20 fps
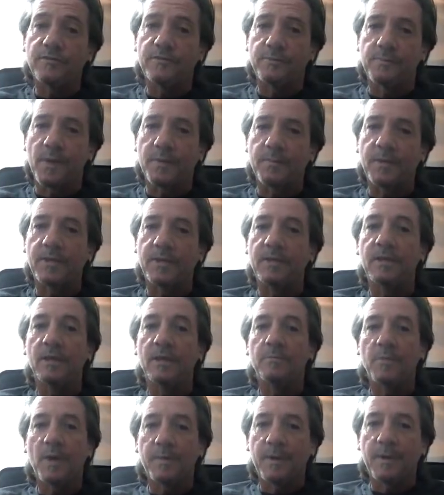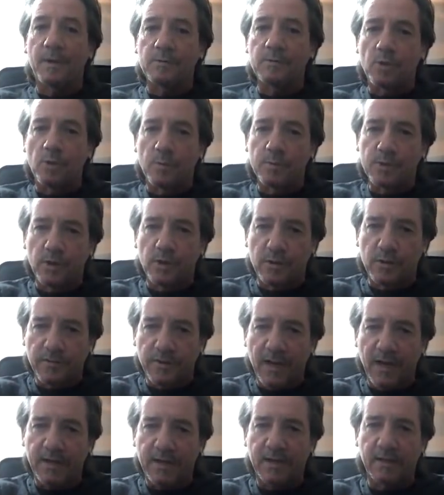Maybe I was always looking for
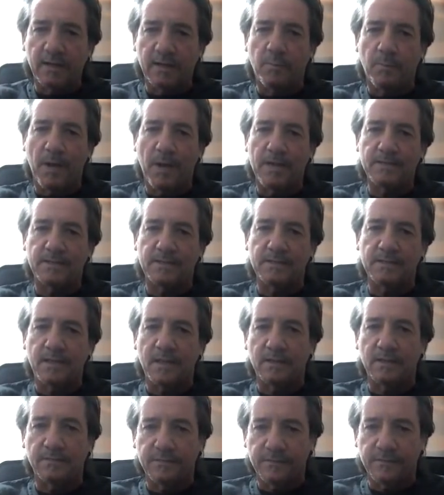that killer pass instead of,